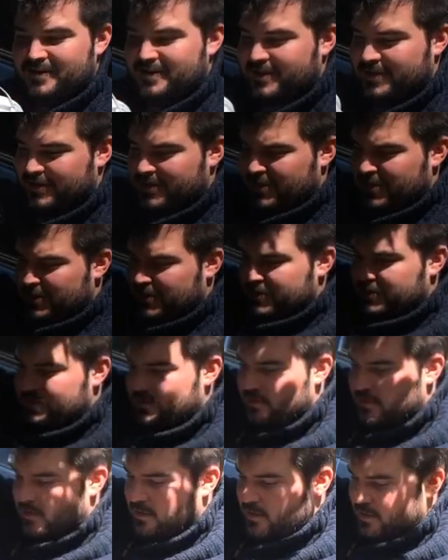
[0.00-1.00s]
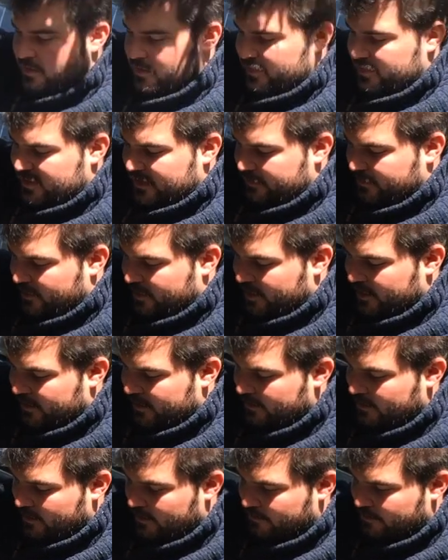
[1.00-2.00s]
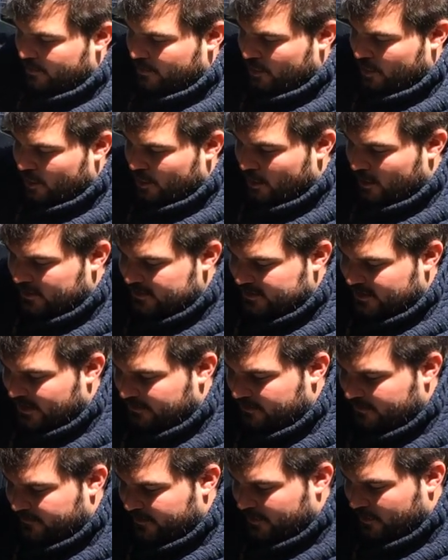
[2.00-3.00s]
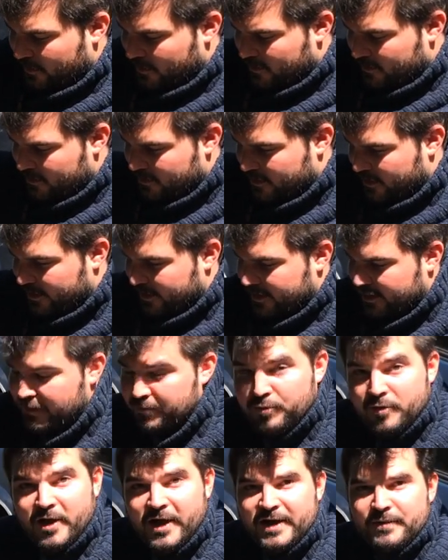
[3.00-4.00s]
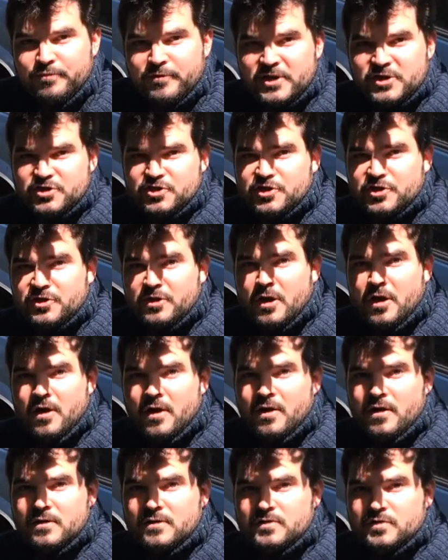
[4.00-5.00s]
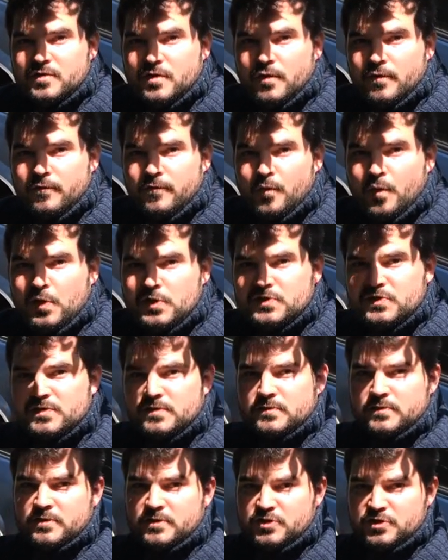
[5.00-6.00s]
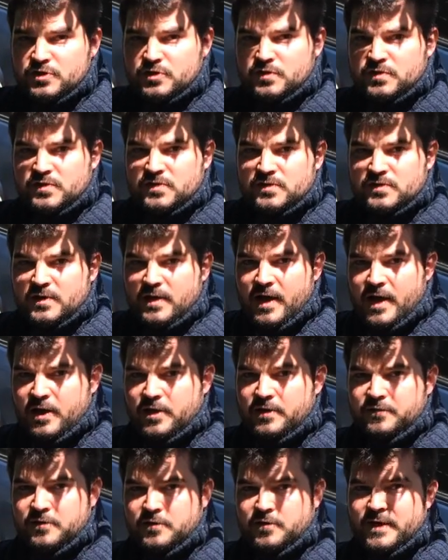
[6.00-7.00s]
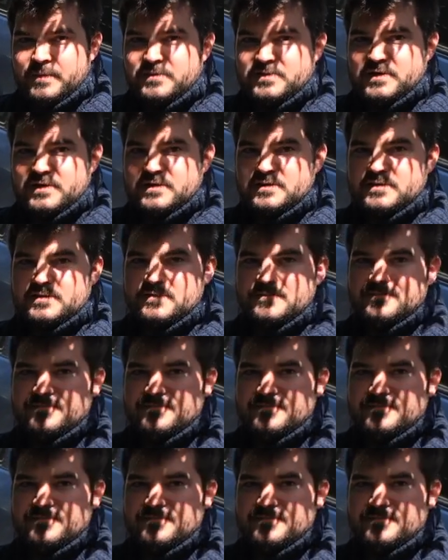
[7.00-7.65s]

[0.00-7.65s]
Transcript: And you simply put it on top of here and apply pressure to force the juice out of the grape skins.